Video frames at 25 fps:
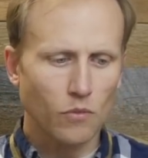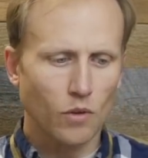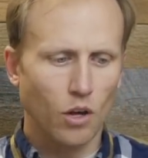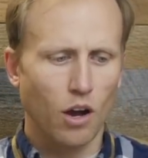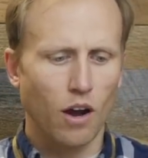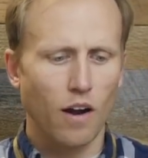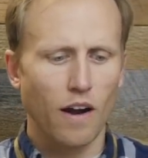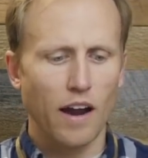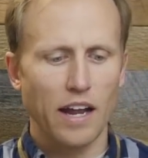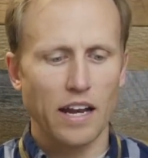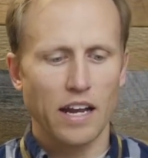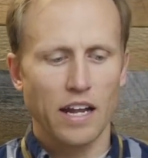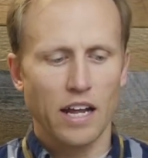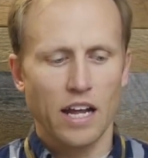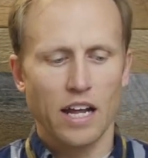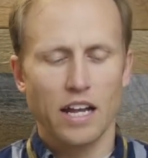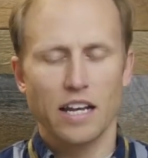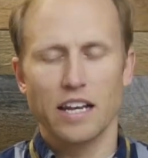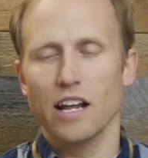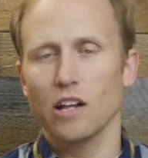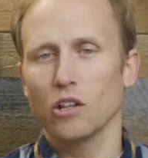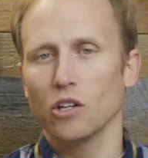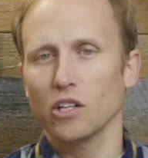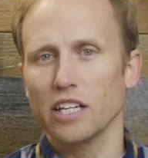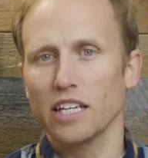All right,
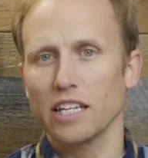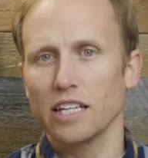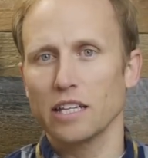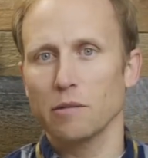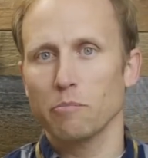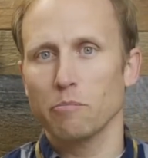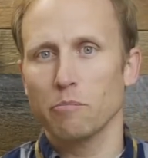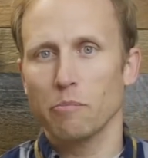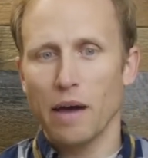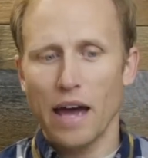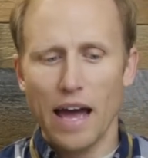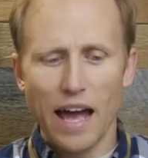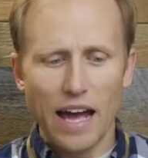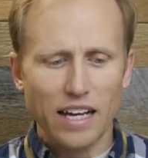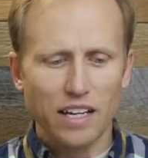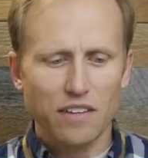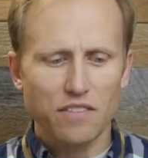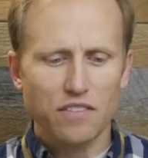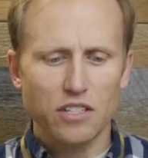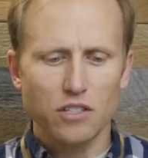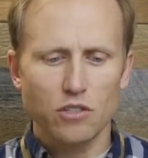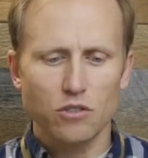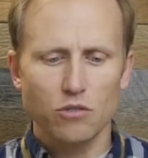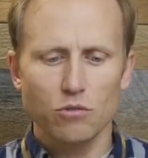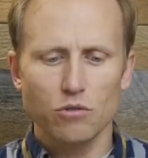now looking at the back of
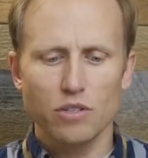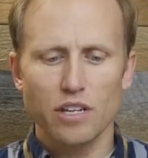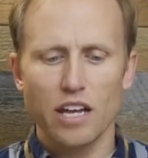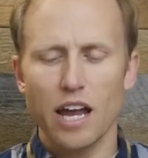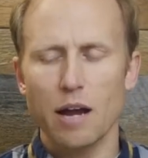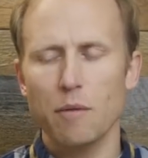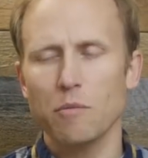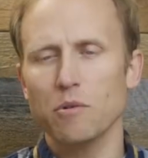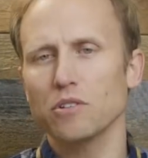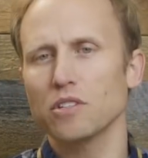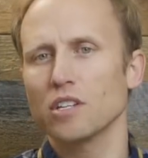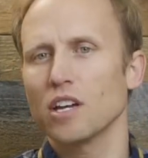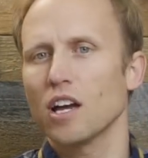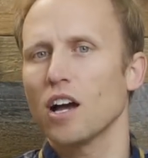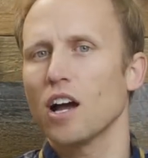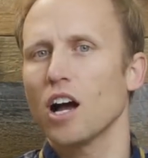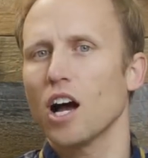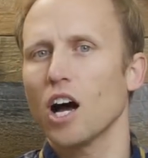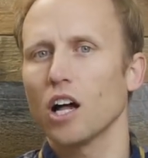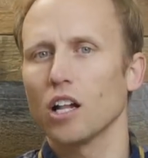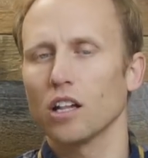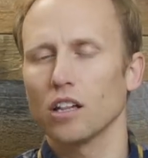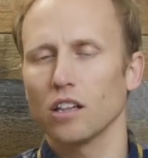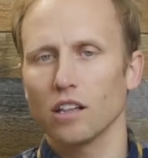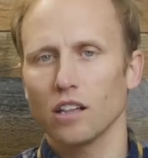these two cameras,
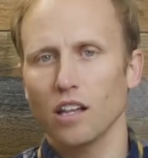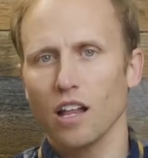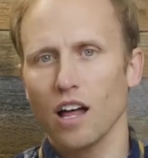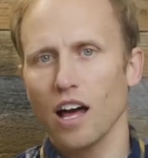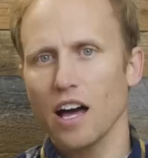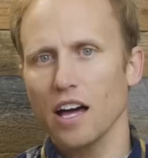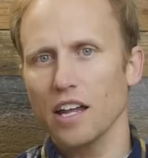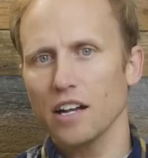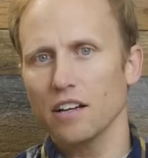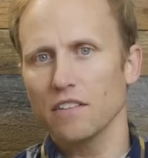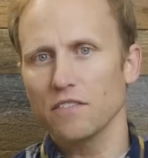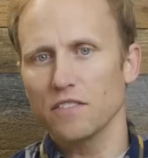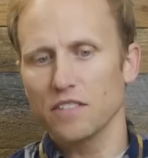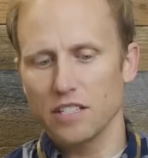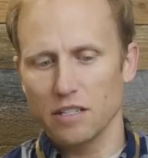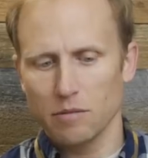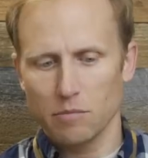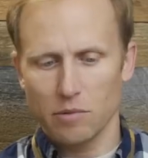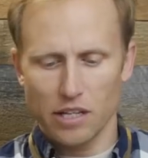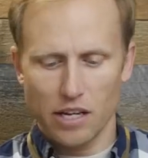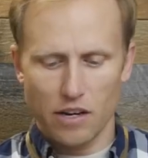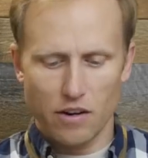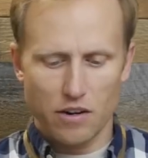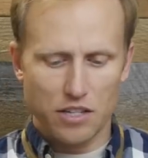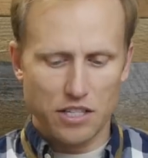a lot of
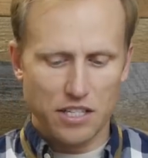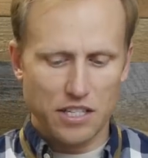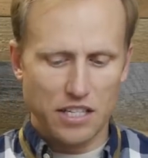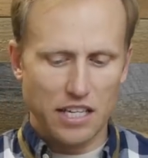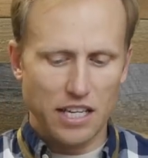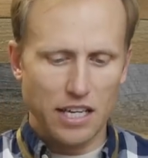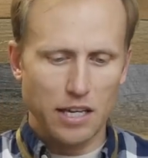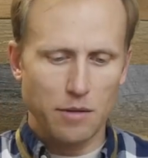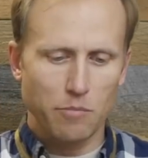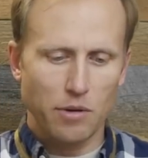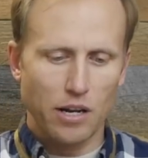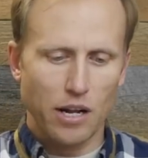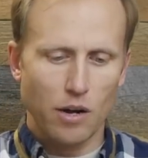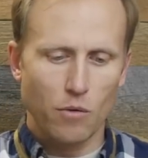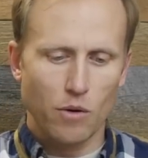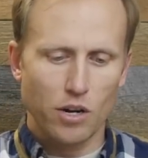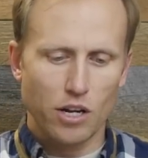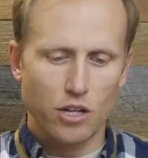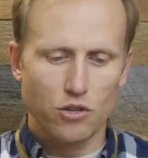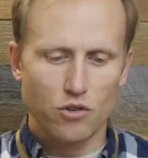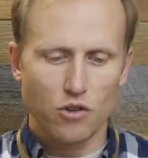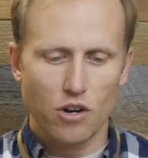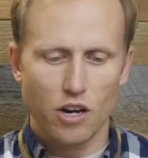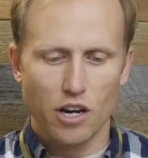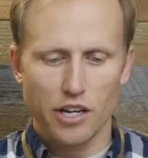similarities again, but I want
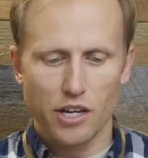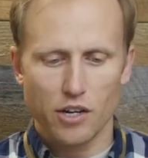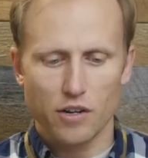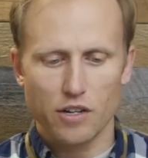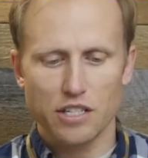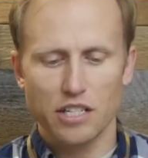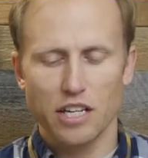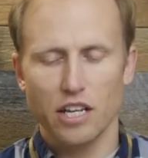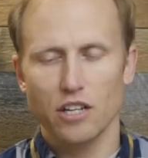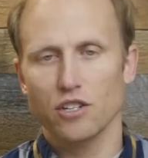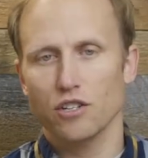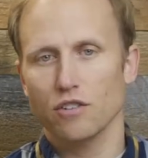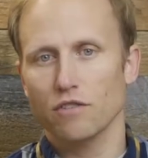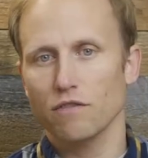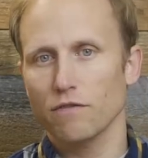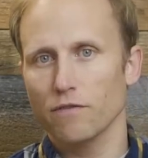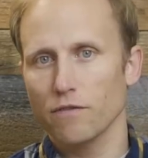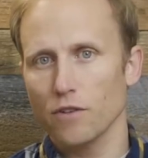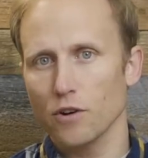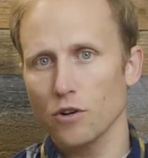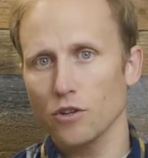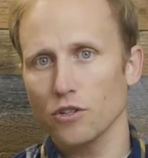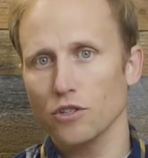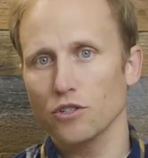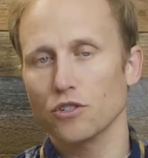to draw your attention
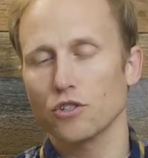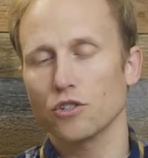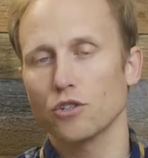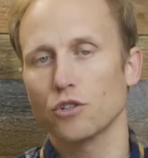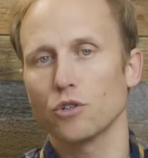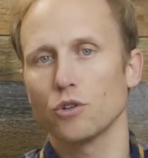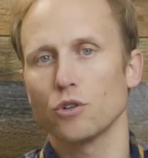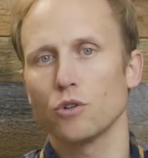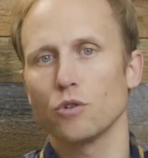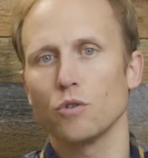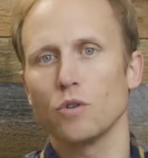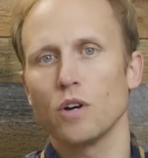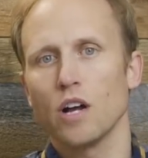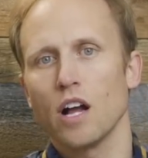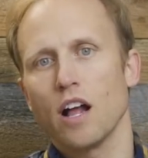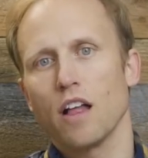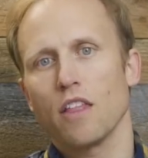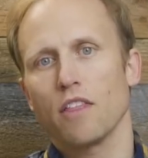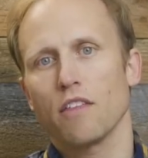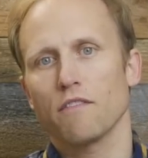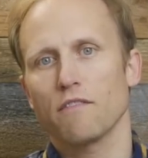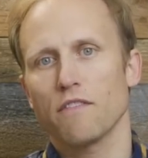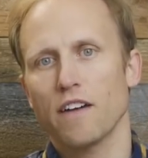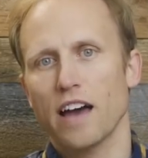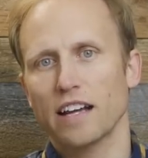first to
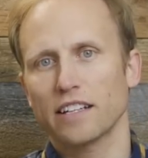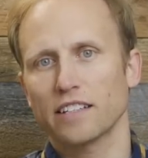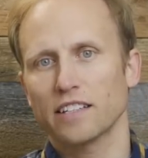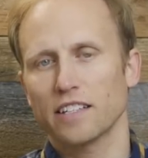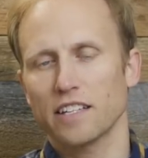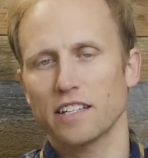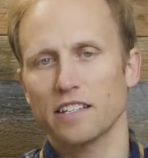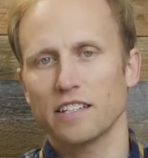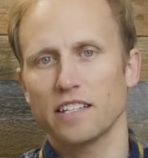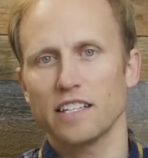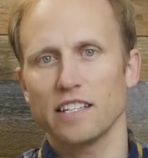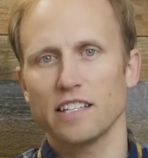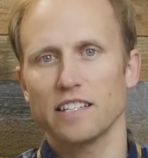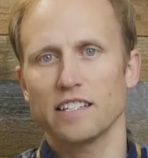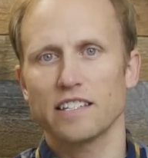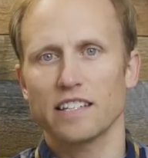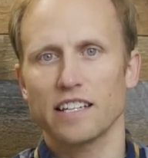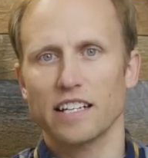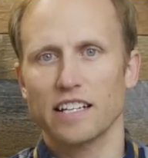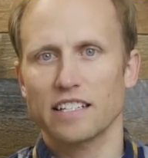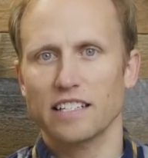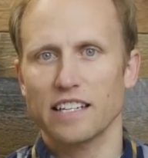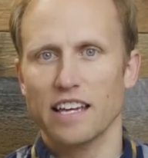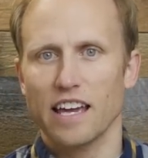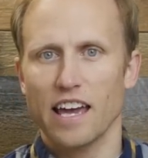the fact that the
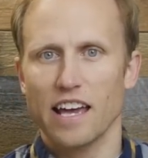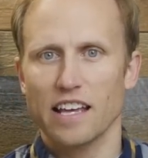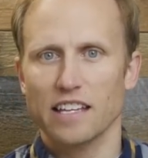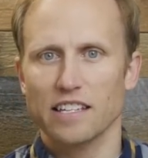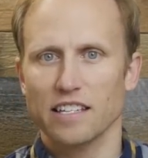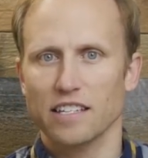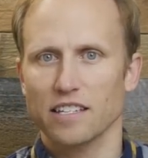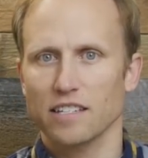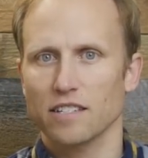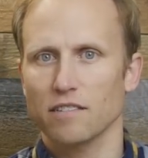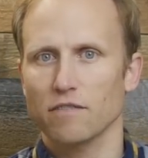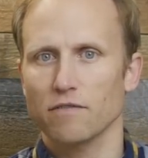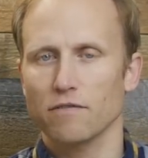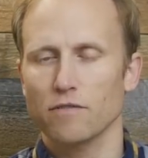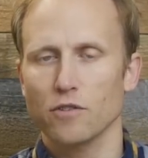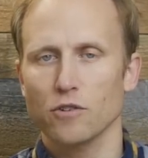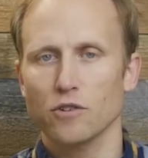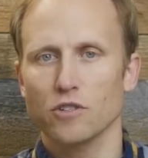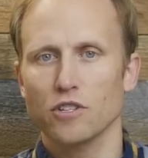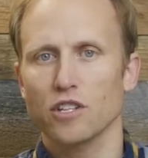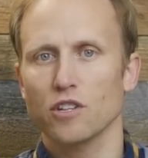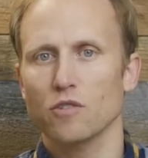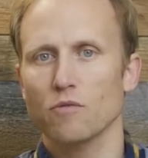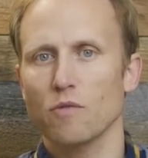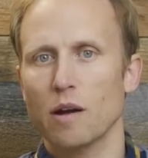T6S is the
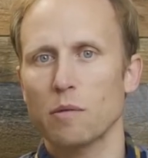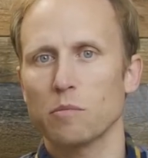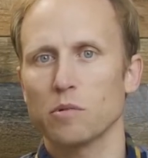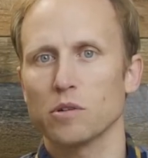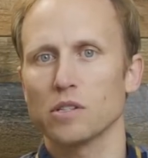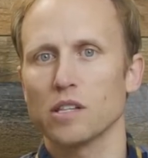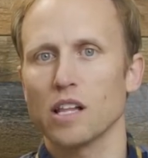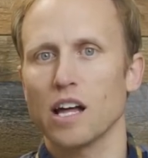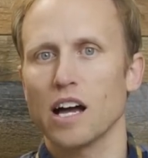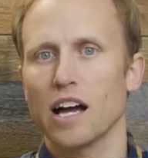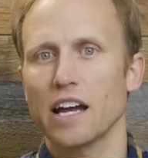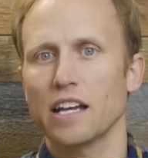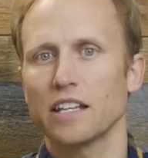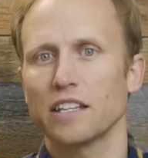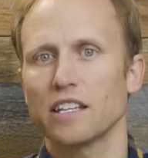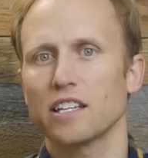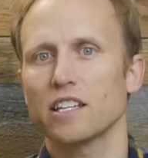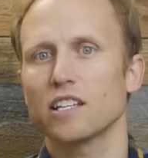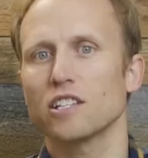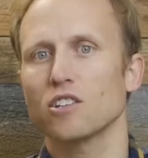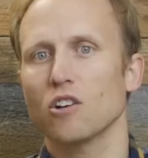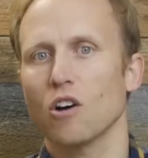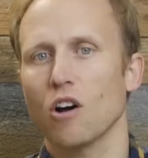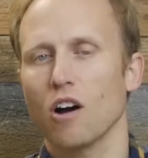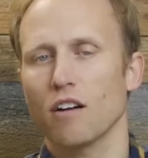first in the Rebel line that
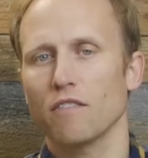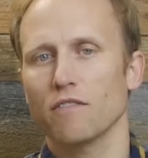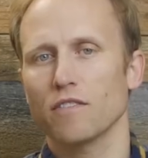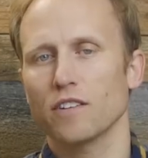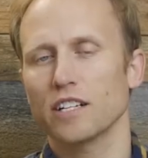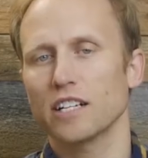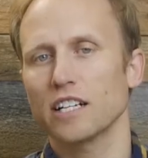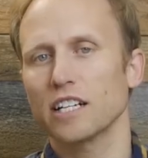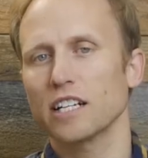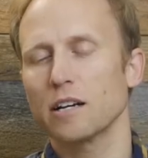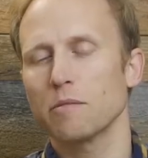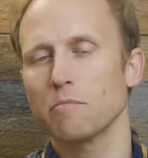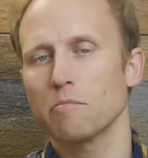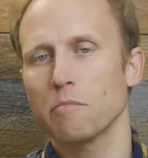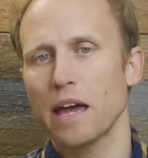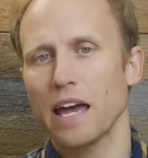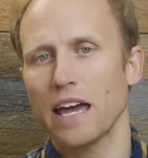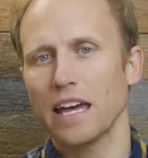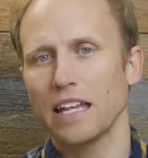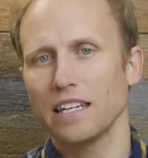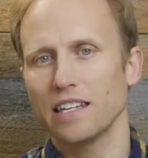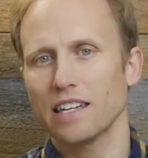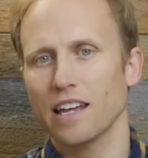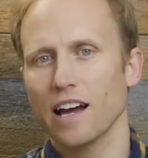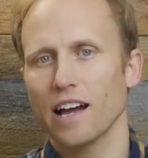is offering a
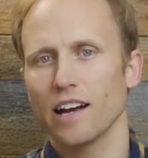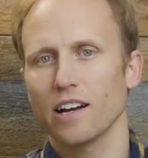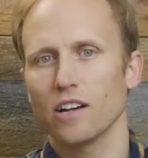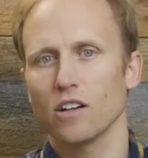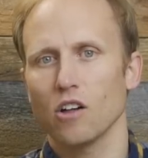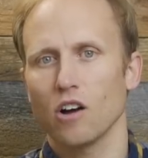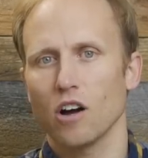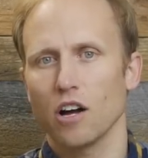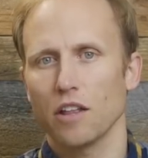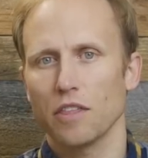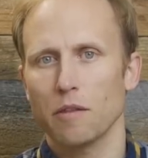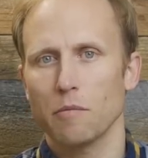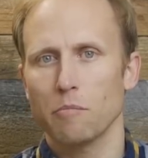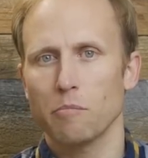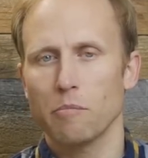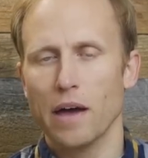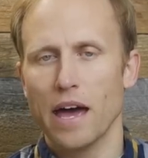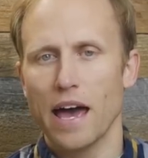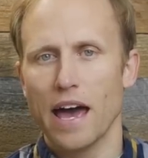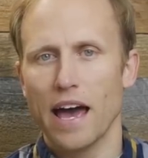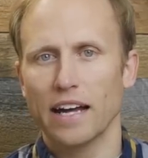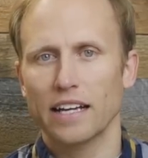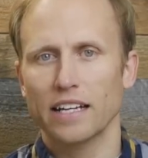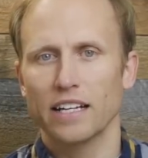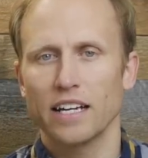command dial on the
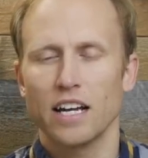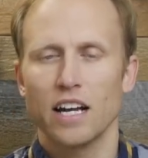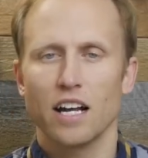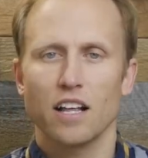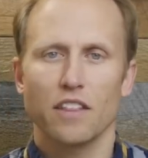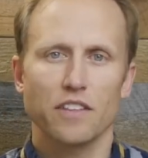back.